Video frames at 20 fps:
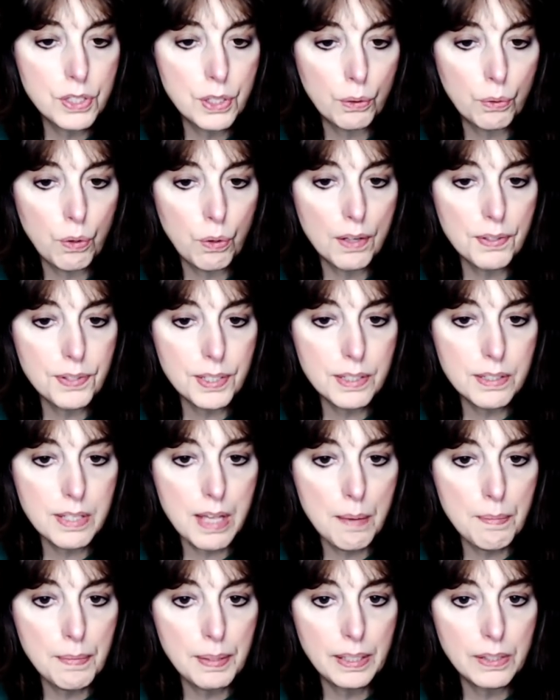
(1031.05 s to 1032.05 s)
their
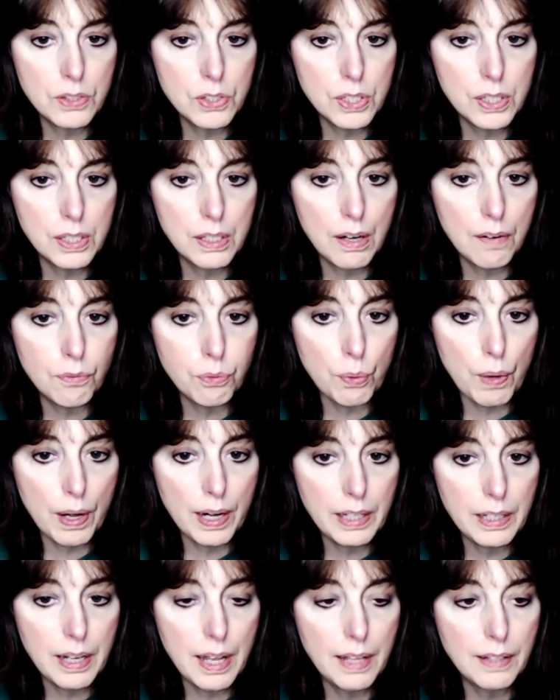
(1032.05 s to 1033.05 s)
cross-examination of Wright,